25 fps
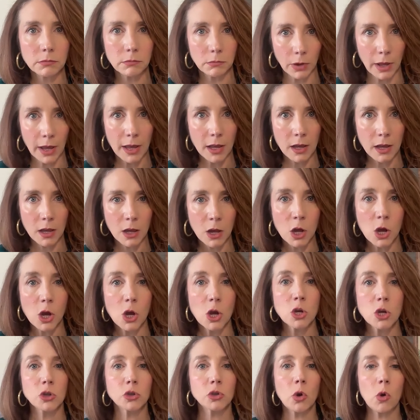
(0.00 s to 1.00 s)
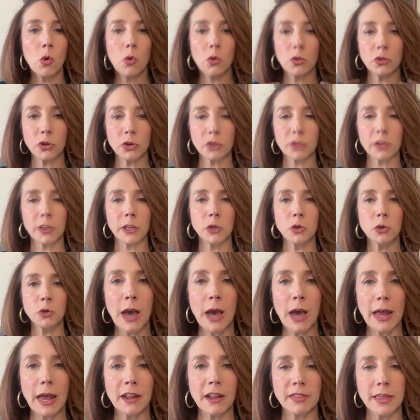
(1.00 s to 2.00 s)
Okay. So they're like,
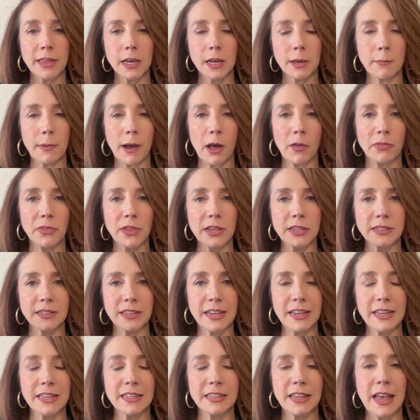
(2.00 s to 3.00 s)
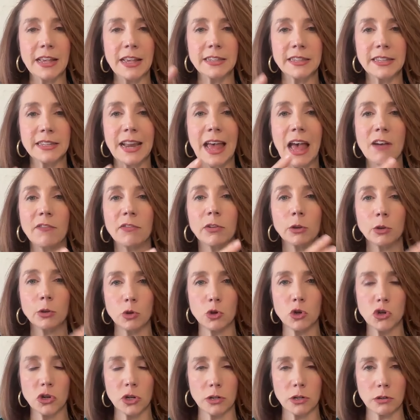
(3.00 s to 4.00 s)
got to think about this as an
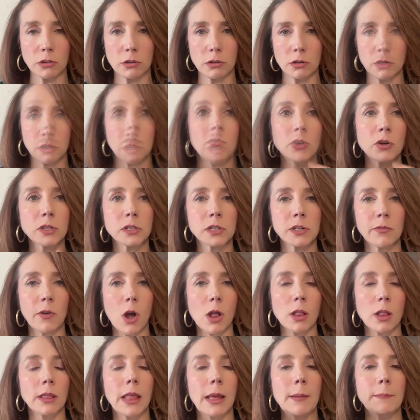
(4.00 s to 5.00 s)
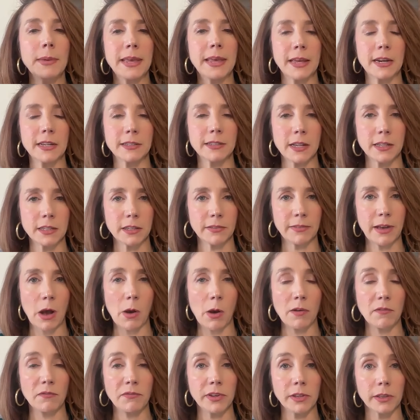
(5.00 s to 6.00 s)
evolution. First of all, let me get a sense of how
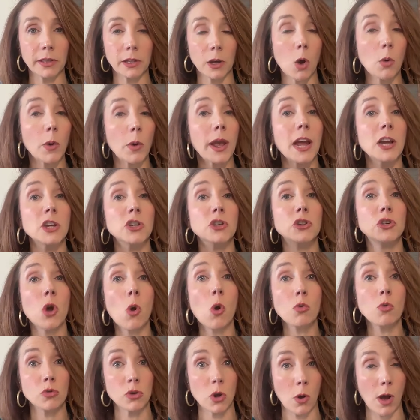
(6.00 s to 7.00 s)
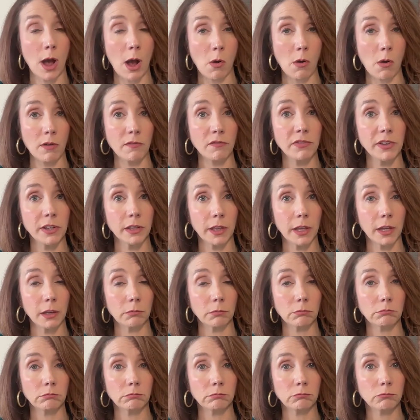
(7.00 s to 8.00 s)
I'm feeling. Okay. I don't know how I'm feeling.
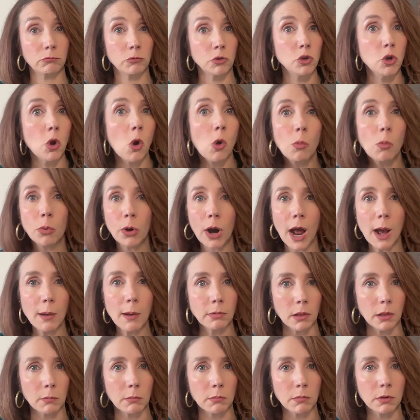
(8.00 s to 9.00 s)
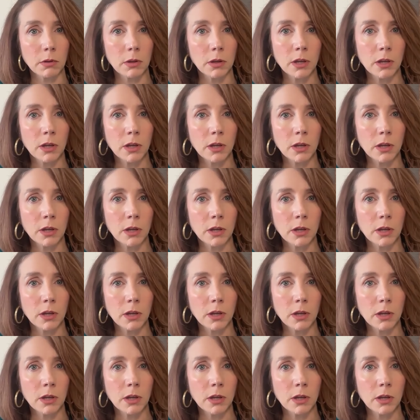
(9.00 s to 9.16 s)
No problem.